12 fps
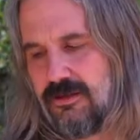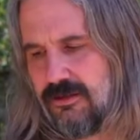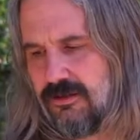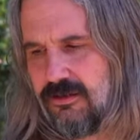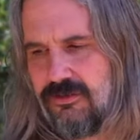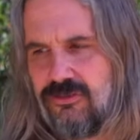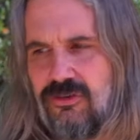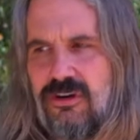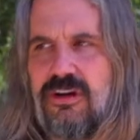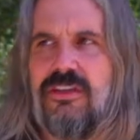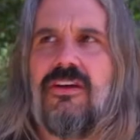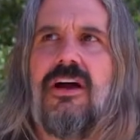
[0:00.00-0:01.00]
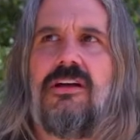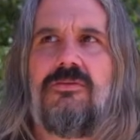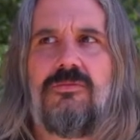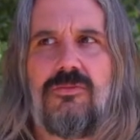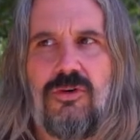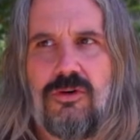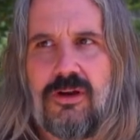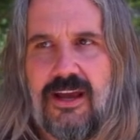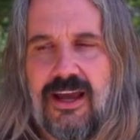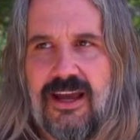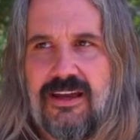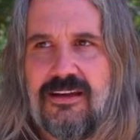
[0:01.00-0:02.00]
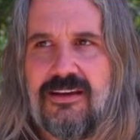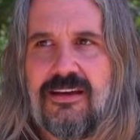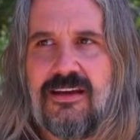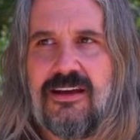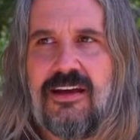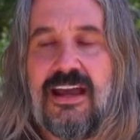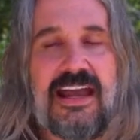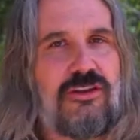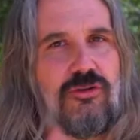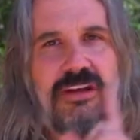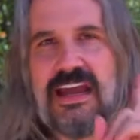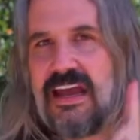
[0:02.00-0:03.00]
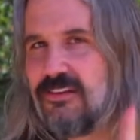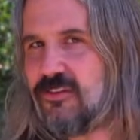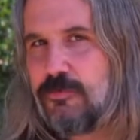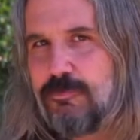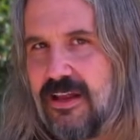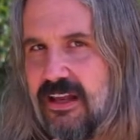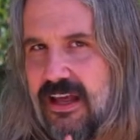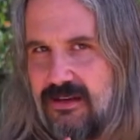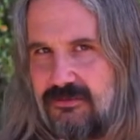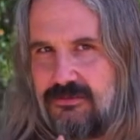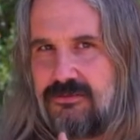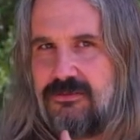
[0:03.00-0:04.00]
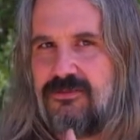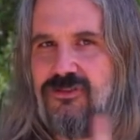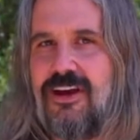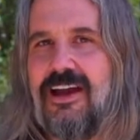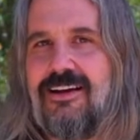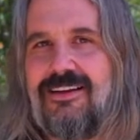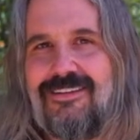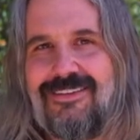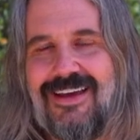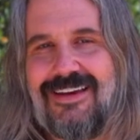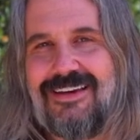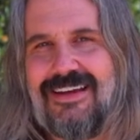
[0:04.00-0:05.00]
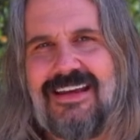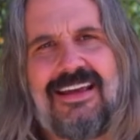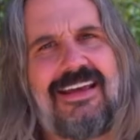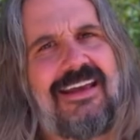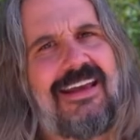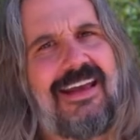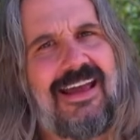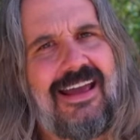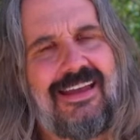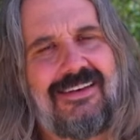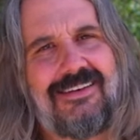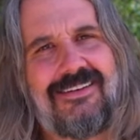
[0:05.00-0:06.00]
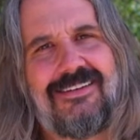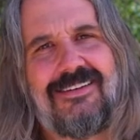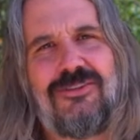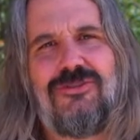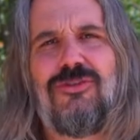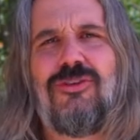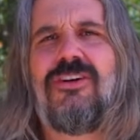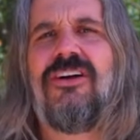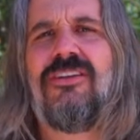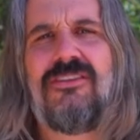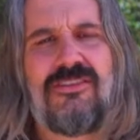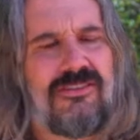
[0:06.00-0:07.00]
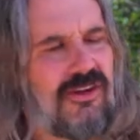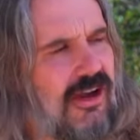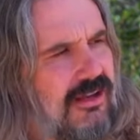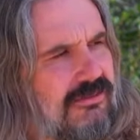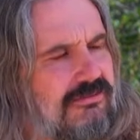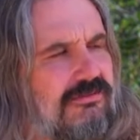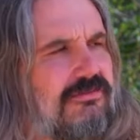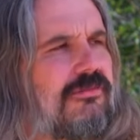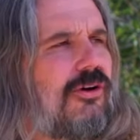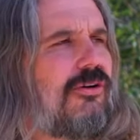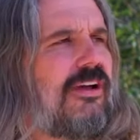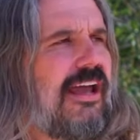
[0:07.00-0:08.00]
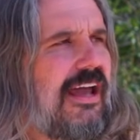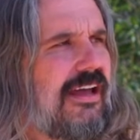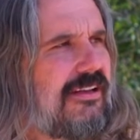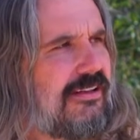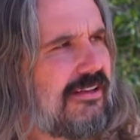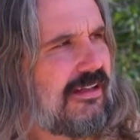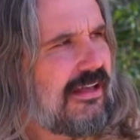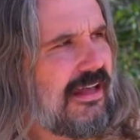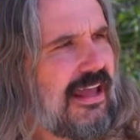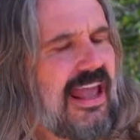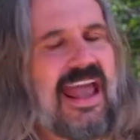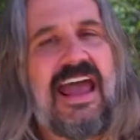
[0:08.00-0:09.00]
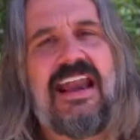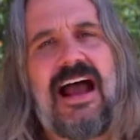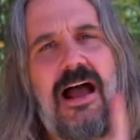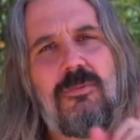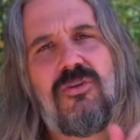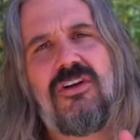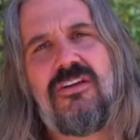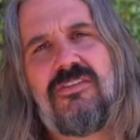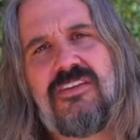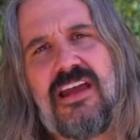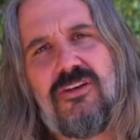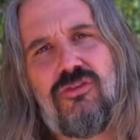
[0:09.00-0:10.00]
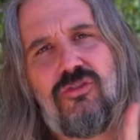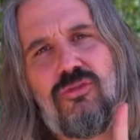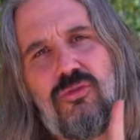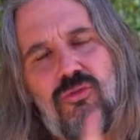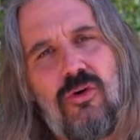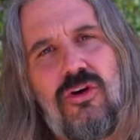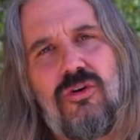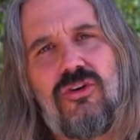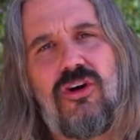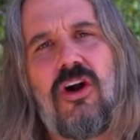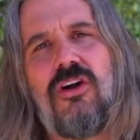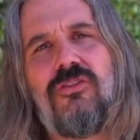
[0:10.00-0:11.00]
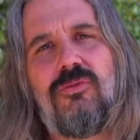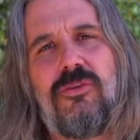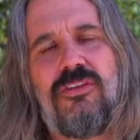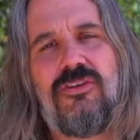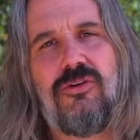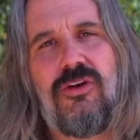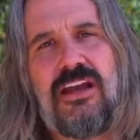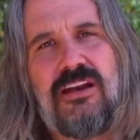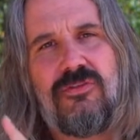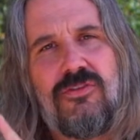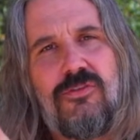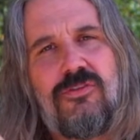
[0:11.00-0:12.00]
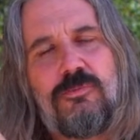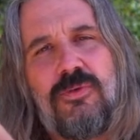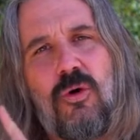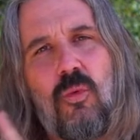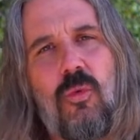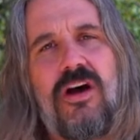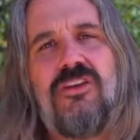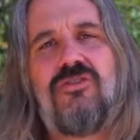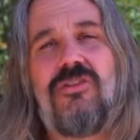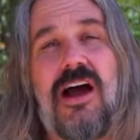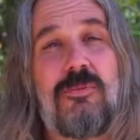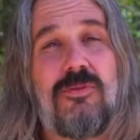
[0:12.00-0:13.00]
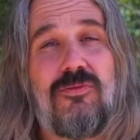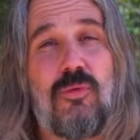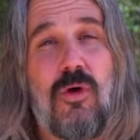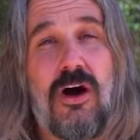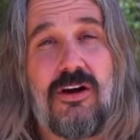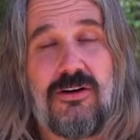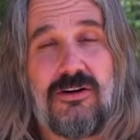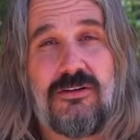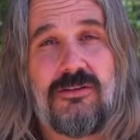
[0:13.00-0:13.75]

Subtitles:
And Shuka thought, okay. And you can't spill it, Janaka said. And Shuka thought, okay. And I'm going to send two royal guards with you. And if you spill one drop of water,